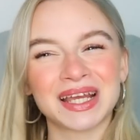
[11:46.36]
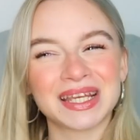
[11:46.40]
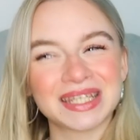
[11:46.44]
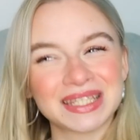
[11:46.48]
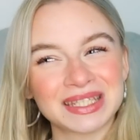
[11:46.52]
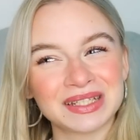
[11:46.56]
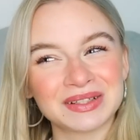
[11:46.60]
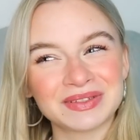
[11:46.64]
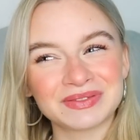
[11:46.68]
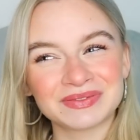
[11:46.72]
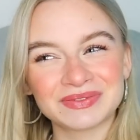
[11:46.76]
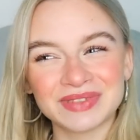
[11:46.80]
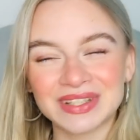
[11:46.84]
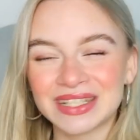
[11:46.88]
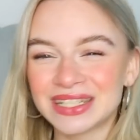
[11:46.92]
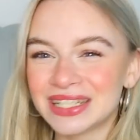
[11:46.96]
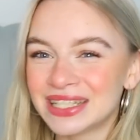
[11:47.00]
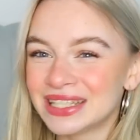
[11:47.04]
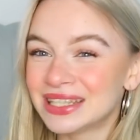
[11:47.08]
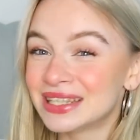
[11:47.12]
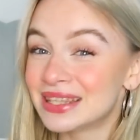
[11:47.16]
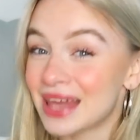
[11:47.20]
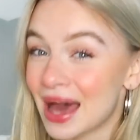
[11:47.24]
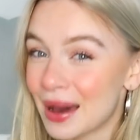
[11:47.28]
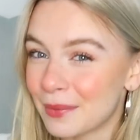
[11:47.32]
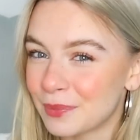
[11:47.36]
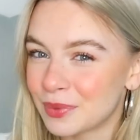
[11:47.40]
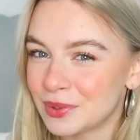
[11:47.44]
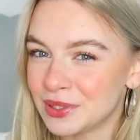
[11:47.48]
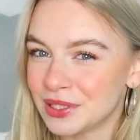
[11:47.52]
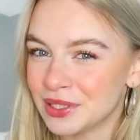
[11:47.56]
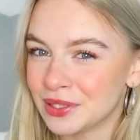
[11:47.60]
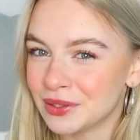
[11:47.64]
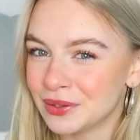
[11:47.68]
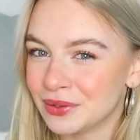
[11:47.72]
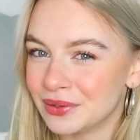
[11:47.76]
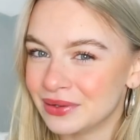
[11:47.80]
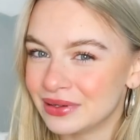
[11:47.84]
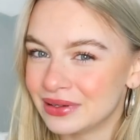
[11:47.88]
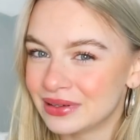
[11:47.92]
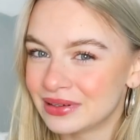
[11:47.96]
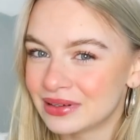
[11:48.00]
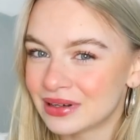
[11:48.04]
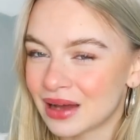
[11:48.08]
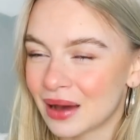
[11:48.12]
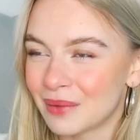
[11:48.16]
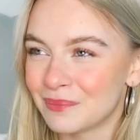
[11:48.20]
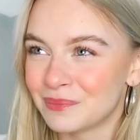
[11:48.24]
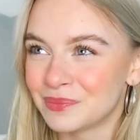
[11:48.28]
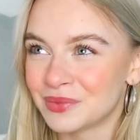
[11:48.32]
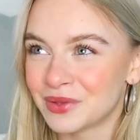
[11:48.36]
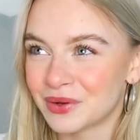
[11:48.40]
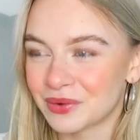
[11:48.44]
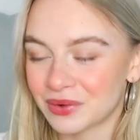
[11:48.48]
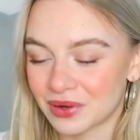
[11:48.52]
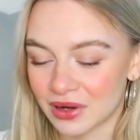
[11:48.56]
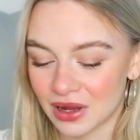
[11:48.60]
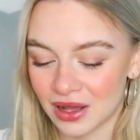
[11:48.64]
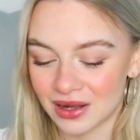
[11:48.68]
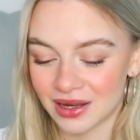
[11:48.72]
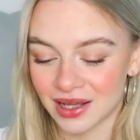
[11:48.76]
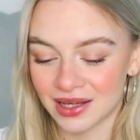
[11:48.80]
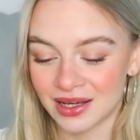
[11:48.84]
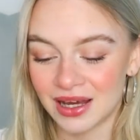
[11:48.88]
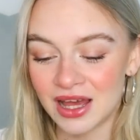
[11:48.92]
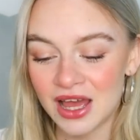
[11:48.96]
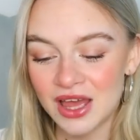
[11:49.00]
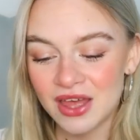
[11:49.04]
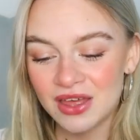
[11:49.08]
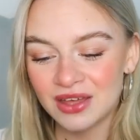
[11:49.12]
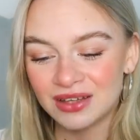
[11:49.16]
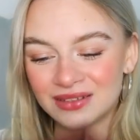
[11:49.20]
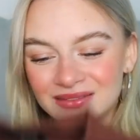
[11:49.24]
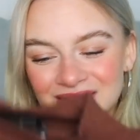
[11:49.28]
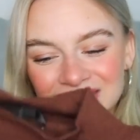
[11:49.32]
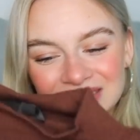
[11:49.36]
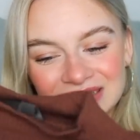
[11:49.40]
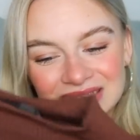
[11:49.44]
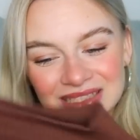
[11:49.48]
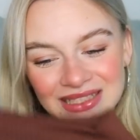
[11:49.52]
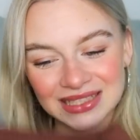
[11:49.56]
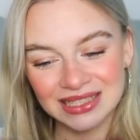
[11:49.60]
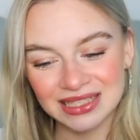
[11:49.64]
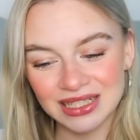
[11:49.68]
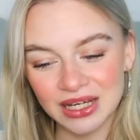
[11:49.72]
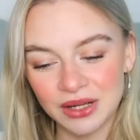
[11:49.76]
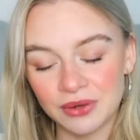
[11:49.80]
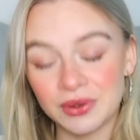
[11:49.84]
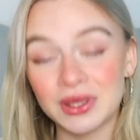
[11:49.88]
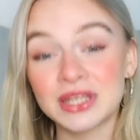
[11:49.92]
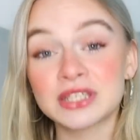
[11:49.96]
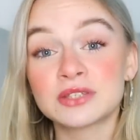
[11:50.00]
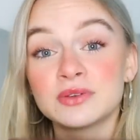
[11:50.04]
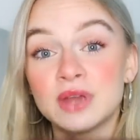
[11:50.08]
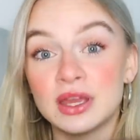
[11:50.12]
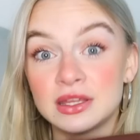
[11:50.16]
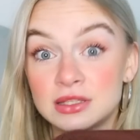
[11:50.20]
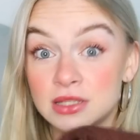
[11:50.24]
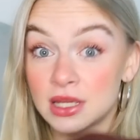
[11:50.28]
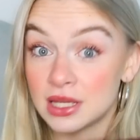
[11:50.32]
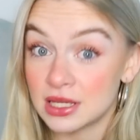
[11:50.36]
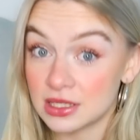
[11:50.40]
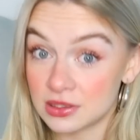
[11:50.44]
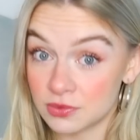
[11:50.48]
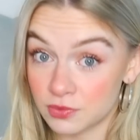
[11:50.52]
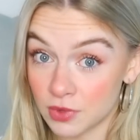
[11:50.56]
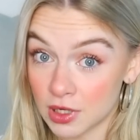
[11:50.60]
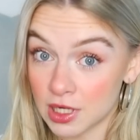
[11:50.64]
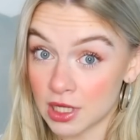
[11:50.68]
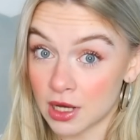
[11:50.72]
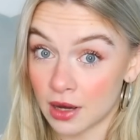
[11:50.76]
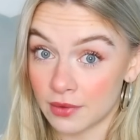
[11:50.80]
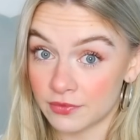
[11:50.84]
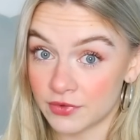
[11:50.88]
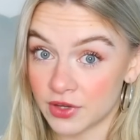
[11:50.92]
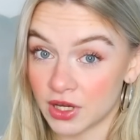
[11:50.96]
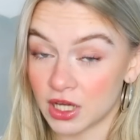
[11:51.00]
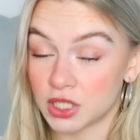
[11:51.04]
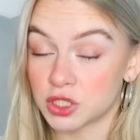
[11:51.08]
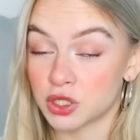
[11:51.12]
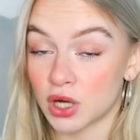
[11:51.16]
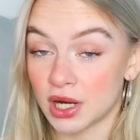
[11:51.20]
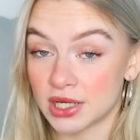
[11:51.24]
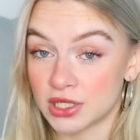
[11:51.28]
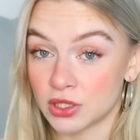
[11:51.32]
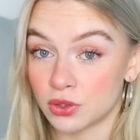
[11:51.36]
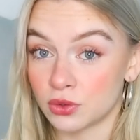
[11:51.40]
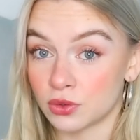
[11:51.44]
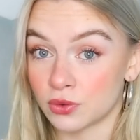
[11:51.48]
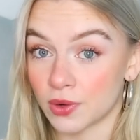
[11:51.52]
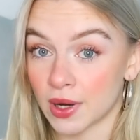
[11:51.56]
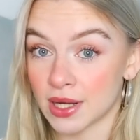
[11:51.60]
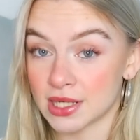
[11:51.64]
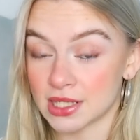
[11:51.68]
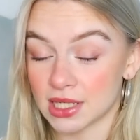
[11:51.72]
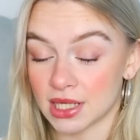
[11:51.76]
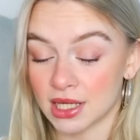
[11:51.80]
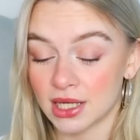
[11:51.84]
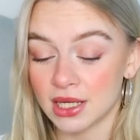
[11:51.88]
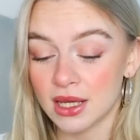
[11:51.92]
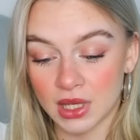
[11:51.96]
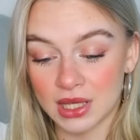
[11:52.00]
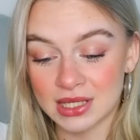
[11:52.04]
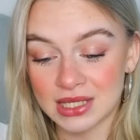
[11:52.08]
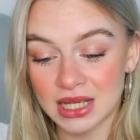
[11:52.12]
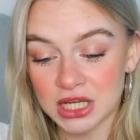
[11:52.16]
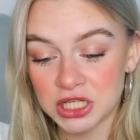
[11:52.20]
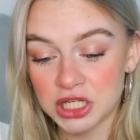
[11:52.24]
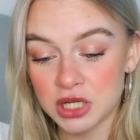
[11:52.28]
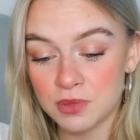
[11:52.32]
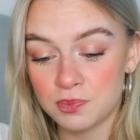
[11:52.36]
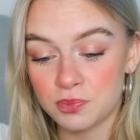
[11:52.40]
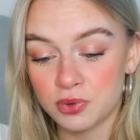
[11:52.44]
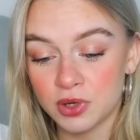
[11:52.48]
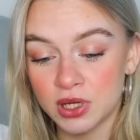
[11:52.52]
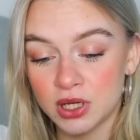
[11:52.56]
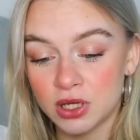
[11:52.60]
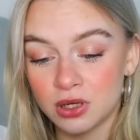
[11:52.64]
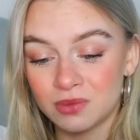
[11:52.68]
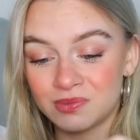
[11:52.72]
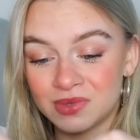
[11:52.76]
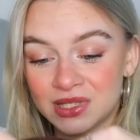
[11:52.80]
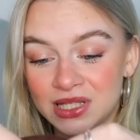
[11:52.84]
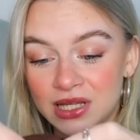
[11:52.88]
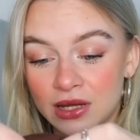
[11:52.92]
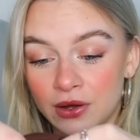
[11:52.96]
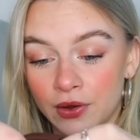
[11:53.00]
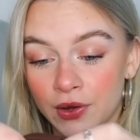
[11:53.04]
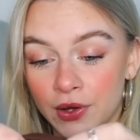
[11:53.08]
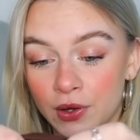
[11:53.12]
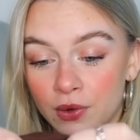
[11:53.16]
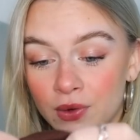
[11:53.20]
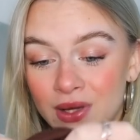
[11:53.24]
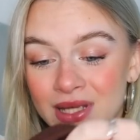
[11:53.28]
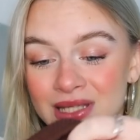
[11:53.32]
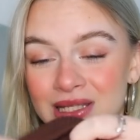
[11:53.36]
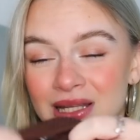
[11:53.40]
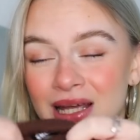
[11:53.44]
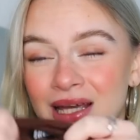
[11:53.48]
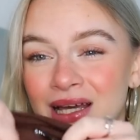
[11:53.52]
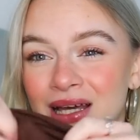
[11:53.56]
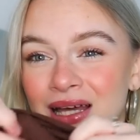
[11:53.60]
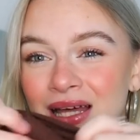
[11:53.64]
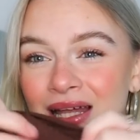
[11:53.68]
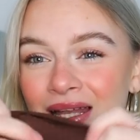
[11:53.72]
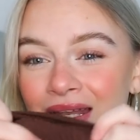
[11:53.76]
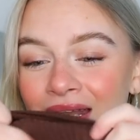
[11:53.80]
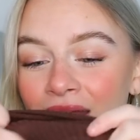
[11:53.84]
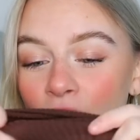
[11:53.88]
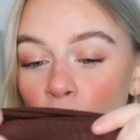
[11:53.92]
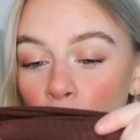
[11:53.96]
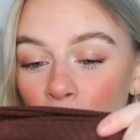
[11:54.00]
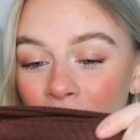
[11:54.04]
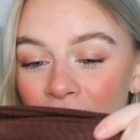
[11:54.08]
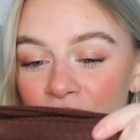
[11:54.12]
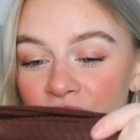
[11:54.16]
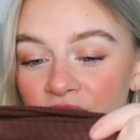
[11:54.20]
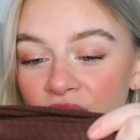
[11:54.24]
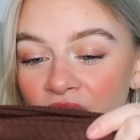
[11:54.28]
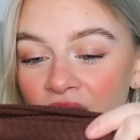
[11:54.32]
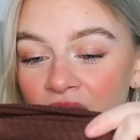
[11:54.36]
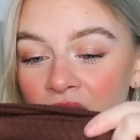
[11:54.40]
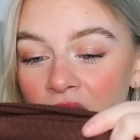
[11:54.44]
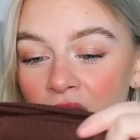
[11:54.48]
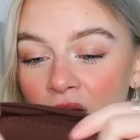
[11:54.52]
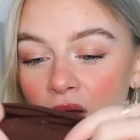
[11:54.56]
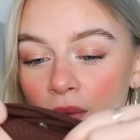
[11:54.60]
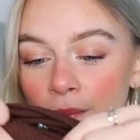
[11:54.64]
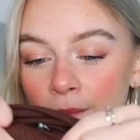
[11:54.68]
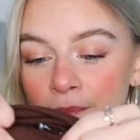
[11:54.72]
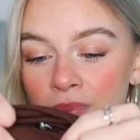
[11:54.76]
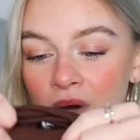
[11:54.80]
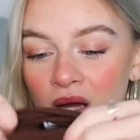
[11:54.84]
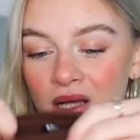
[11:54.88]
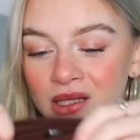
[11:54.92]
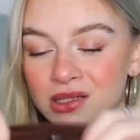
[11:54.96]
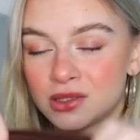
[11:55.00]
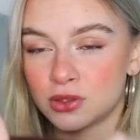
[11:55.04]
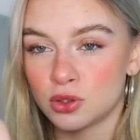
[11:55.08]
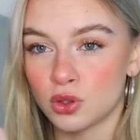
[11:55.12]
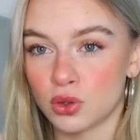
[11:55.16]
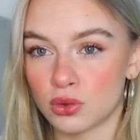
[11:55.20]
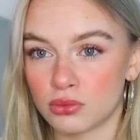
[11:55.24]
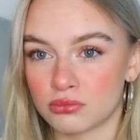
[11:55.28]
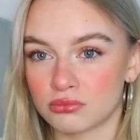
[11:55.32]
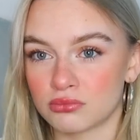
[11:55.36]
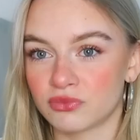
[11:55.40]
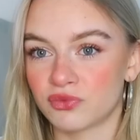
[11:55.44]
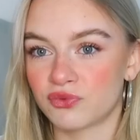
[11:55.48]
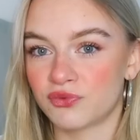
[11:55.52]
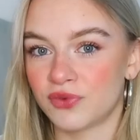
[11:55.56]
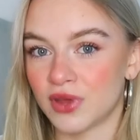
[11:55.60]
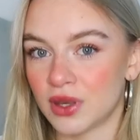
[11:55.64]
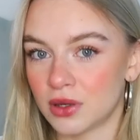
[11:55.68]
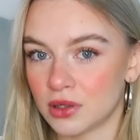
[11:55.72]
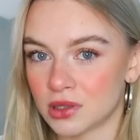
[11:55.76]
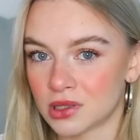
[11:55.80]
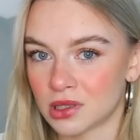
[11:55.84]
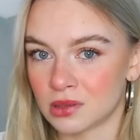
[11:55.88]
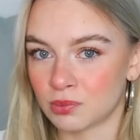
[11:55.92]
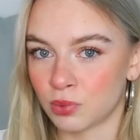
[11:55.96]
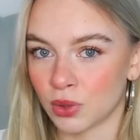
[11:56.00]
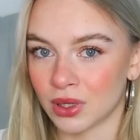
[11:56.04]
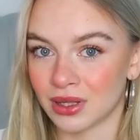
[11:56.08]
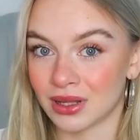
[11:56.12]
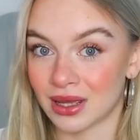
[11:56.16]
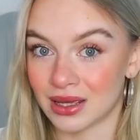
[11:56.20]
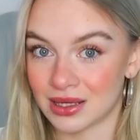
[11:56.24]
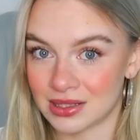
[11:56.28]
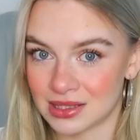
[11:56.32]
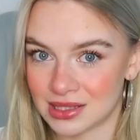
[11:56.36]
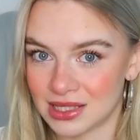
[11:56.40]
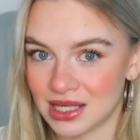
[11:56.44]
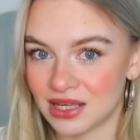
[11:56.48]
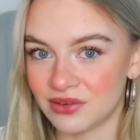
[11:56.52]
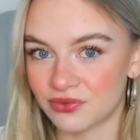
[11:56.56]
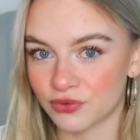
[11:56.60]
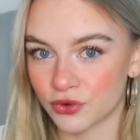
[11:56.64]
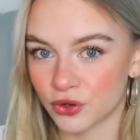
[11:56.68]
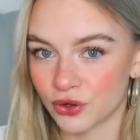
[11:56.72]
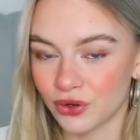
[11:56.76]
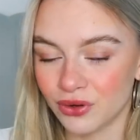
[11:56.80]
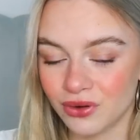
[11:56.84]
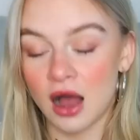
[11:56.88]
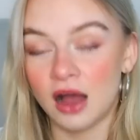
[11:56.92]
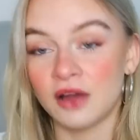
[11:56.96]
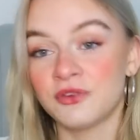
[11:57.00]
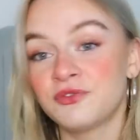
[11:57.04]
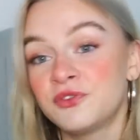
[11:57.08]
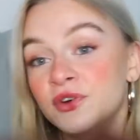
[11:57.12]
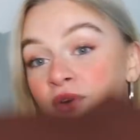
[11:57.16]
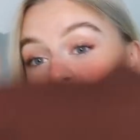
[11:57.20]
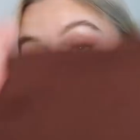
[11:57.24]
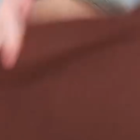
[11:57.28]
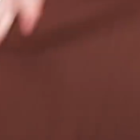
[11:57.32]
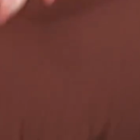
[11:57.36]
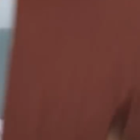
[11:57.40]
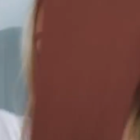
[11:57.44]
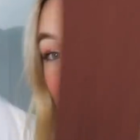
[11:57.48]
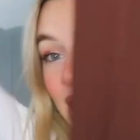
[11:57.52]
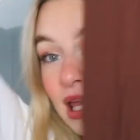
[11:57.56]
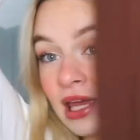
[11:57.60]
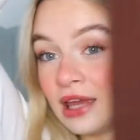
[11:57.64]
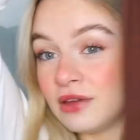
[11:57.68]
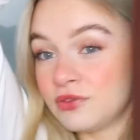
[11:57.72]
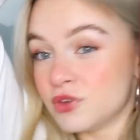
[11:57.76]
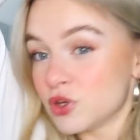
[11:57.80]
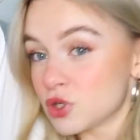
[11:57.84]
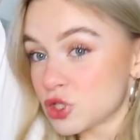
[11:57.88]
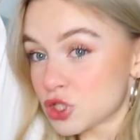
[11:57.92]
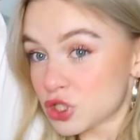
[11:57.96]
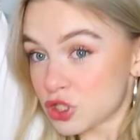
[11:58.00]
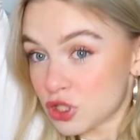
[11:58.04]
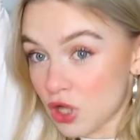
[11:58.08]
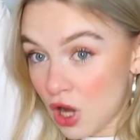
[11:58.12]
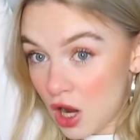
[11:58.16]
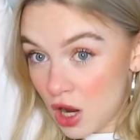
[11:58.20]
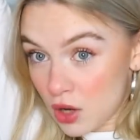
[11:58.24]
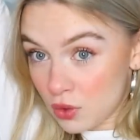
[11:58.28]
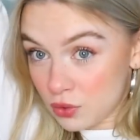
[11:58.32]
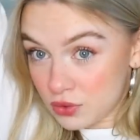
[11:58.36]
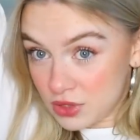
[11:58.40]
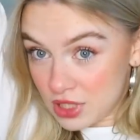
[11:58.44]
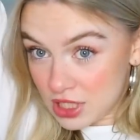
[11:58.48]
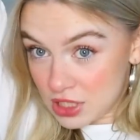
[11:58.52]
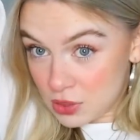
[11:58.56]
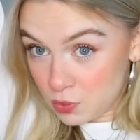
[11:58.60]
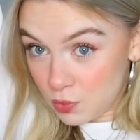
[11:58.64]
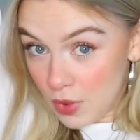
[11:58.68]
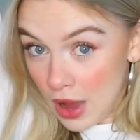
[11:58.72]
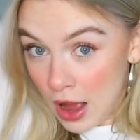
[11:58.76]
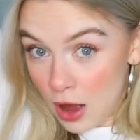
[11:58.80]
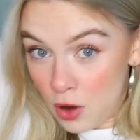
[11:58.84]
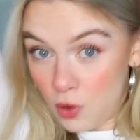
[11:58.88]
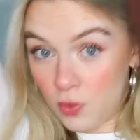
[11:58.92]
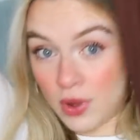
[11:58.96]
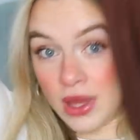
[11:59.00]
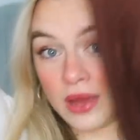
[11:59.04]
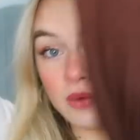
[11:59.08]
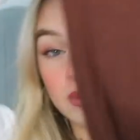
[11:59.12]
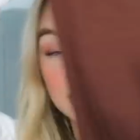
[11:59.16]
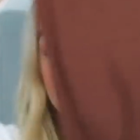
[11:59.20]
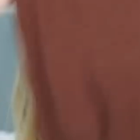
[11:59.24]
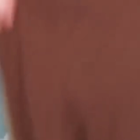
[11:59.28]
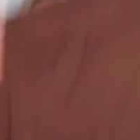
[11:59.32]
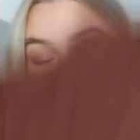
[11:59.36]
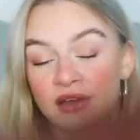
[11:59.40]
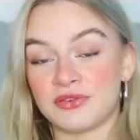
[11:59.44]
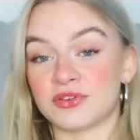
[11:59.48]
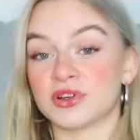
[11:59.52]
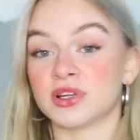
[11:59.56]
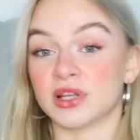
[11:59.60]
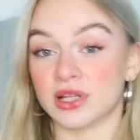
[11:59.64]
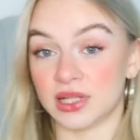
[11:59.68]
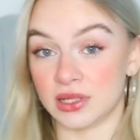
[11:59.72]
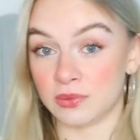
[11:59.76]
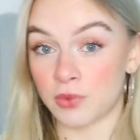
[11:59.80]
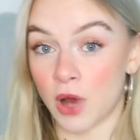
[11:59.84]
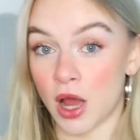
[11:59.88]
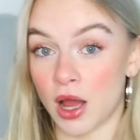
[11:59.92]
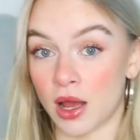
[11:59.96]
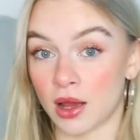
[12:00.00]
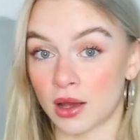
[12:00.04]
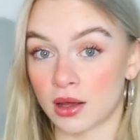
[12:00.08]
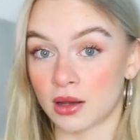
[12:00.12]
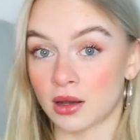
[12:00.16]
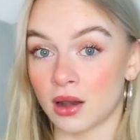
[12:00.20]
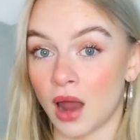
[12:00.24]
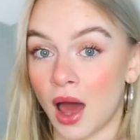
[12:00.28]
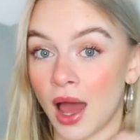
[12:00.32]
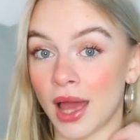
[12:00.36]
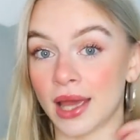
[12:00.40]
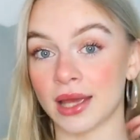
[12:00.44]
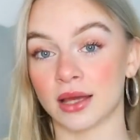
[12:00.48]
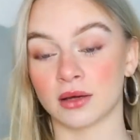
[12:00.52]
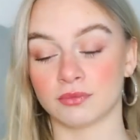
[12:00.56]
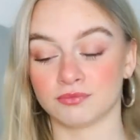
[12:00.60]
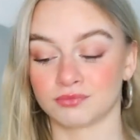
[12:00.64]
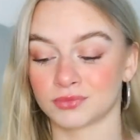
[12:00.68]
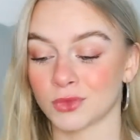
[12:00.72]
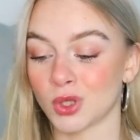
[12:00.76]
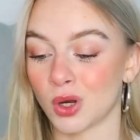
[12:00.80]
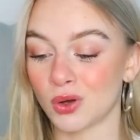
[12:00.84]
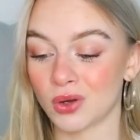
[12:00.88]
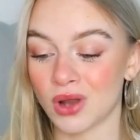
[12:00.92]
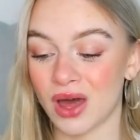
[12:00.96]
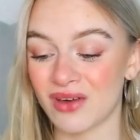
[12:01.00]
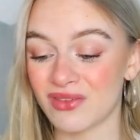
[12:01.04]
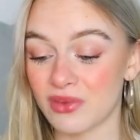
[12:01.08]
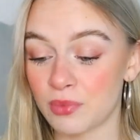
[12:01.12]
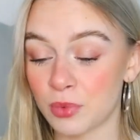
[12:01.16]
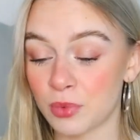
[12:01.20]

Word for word: it's not really that bodycon. I'm not gonna lie like I don't know, it's, it is really comfy. I tried it on already. It's actually a pretty good material. It's like a little bit thin, but it's not thin to the point that it's see-through. I feel like if you styled this well, it would definitely work. Like, on other